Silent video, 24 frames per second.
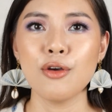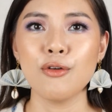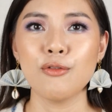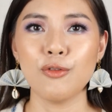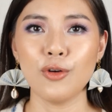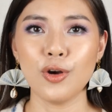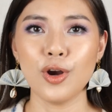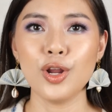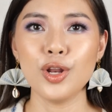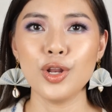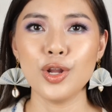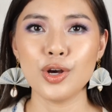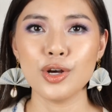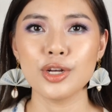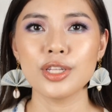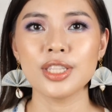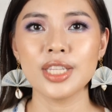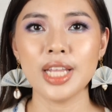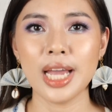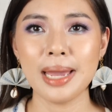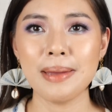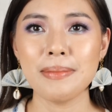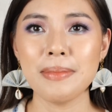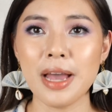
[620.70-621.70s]
for a long
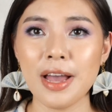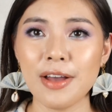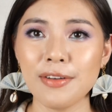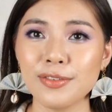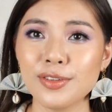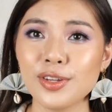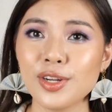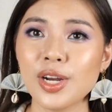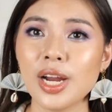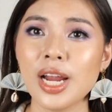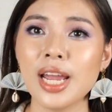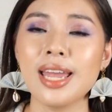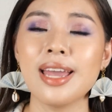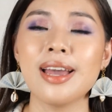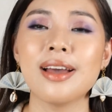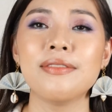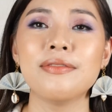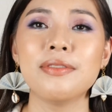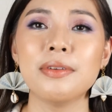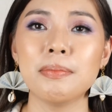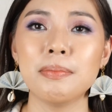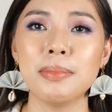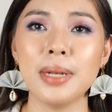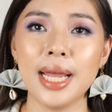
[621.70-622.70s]
time after I
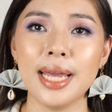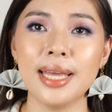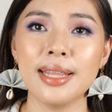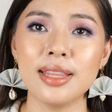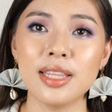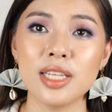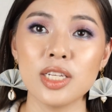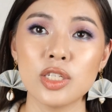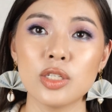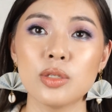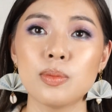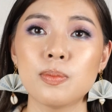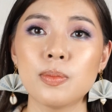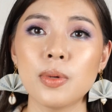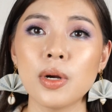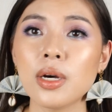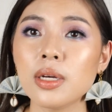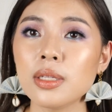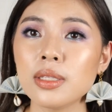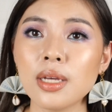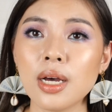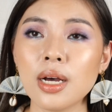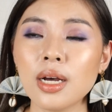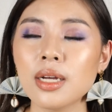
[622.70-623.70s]
have applied this
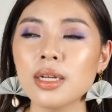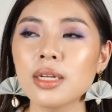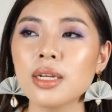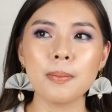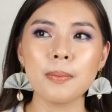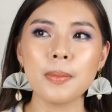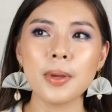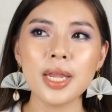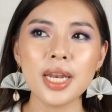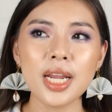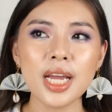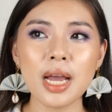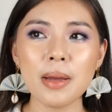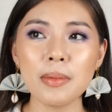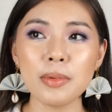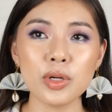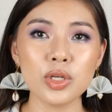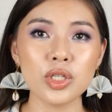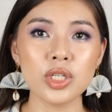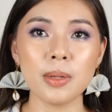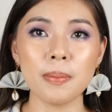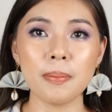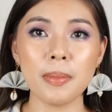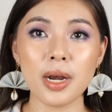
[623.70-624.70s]
product.
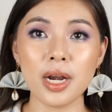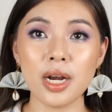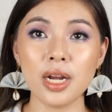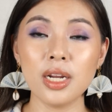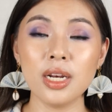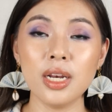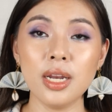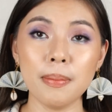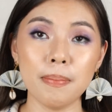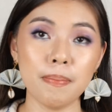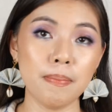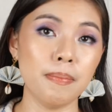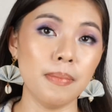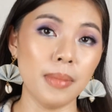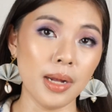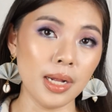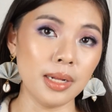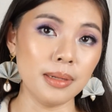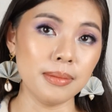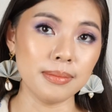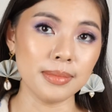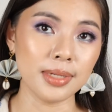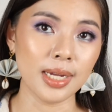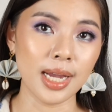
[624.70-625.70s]
Ginagamit ko siya parang lip
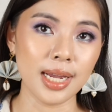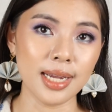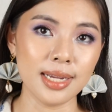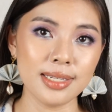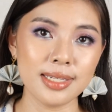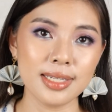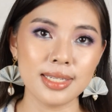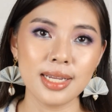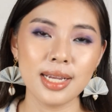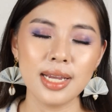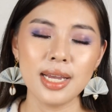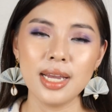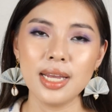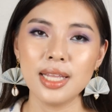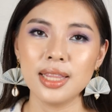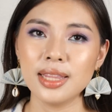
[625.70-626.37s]
balm, guys.